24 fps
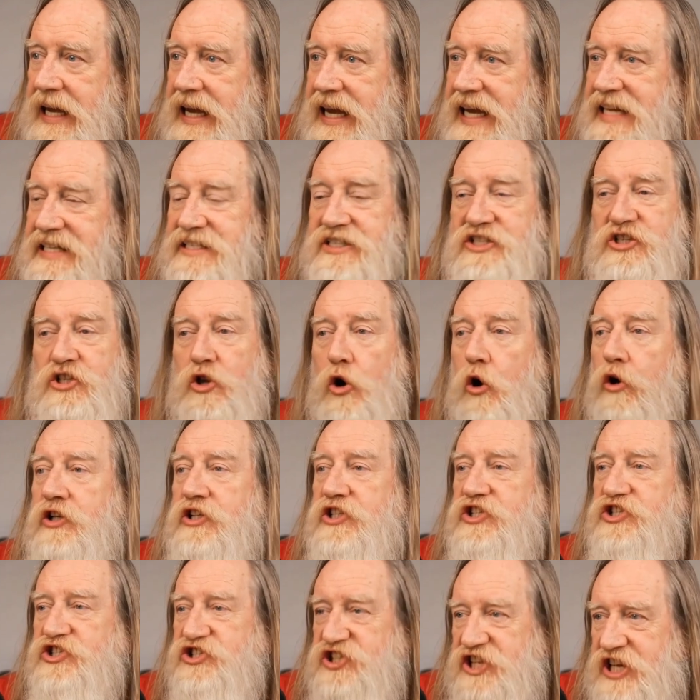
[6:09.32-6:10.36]
It's
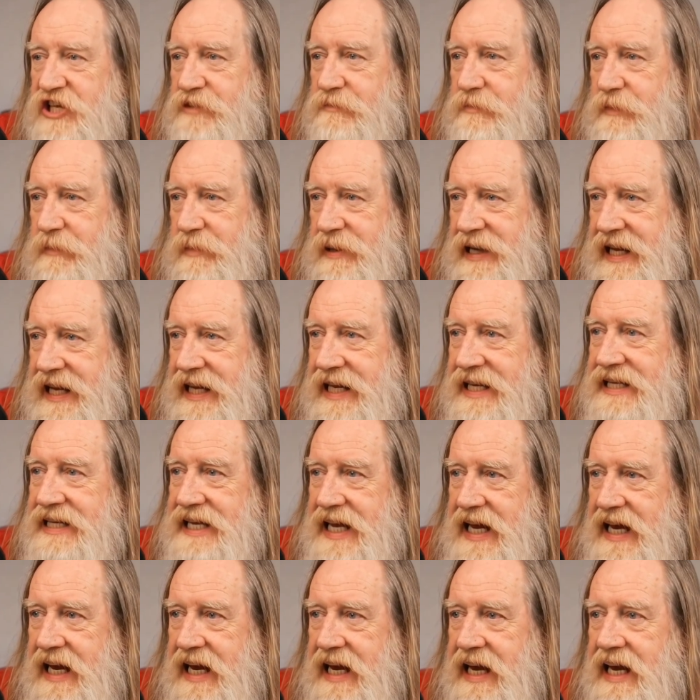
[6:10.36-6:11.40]
not cheap beginning
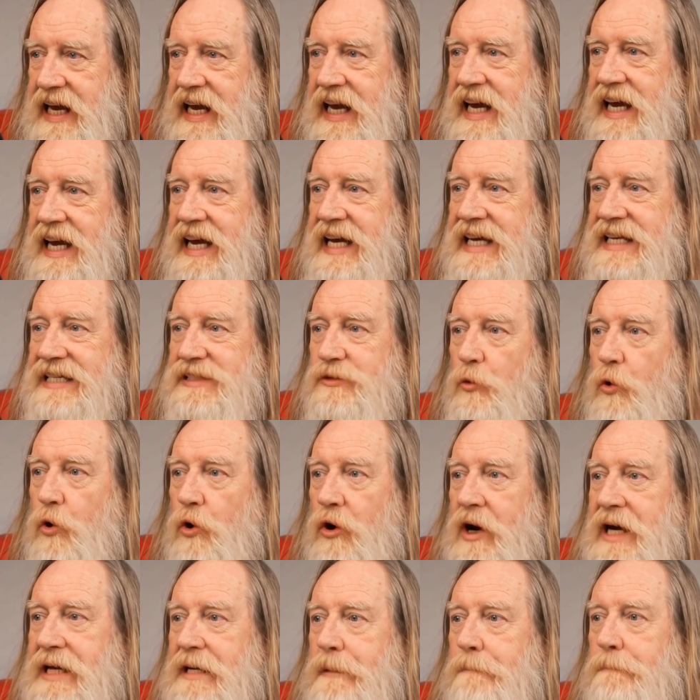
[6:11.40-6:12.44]
gear. It's more
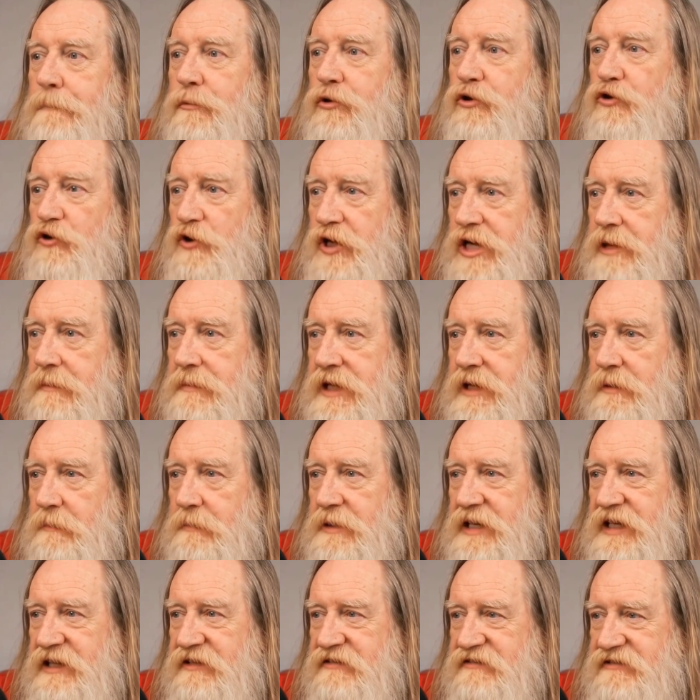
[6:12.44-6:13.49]
like premium
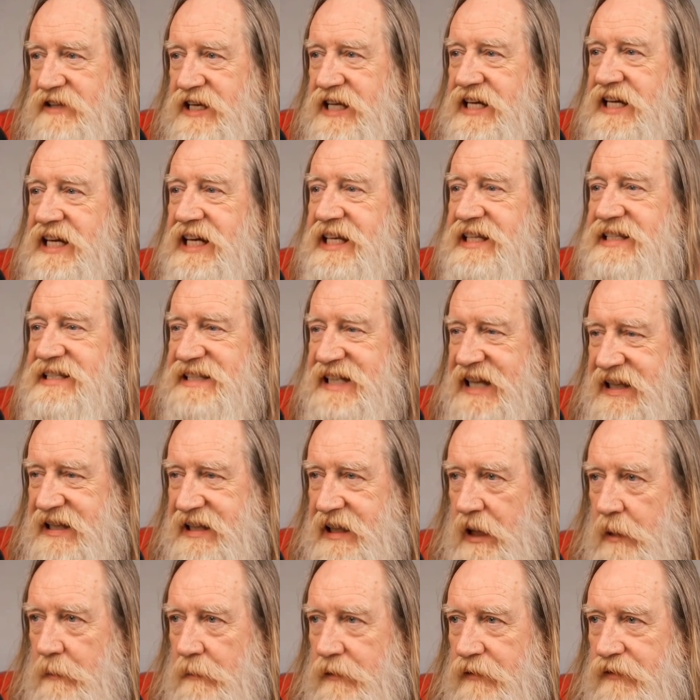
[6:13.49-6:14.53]
convenient
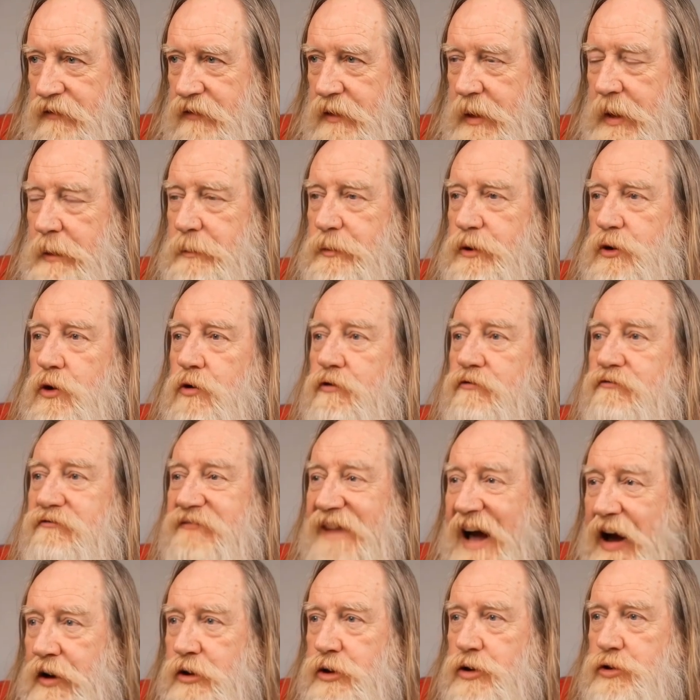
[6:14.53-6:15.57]
setup for people who
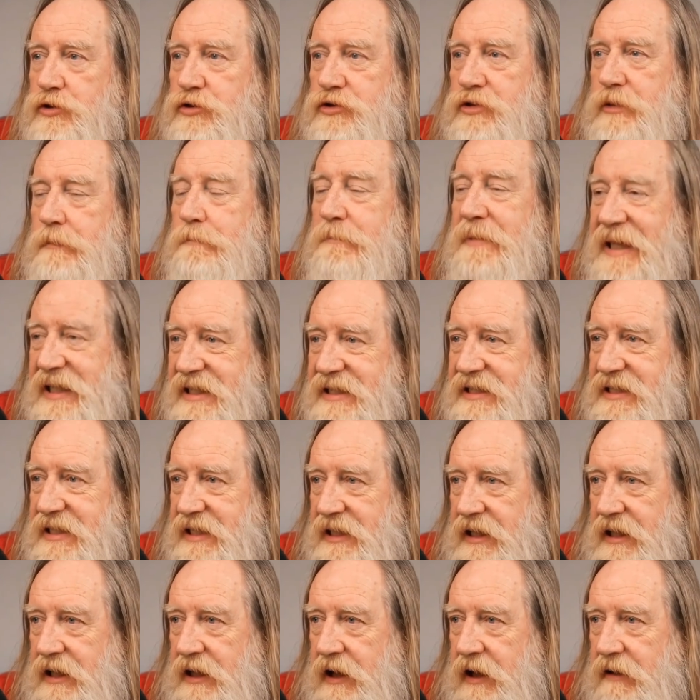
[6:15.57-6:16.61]
value
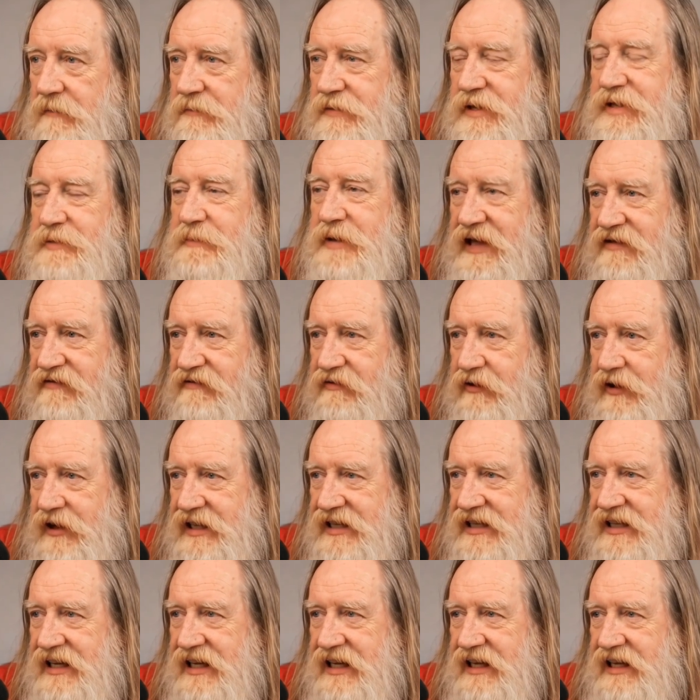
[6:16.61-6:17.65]
simplicity enough to pay for
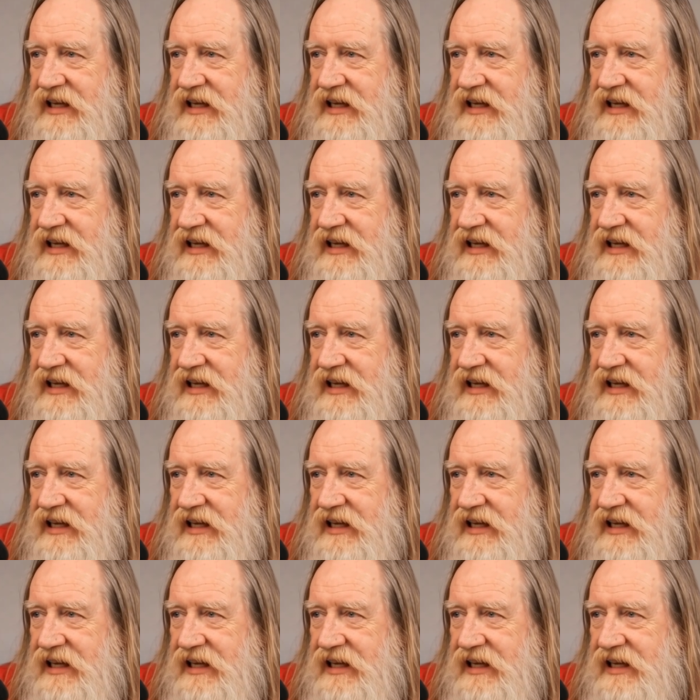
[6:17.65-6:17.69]
it.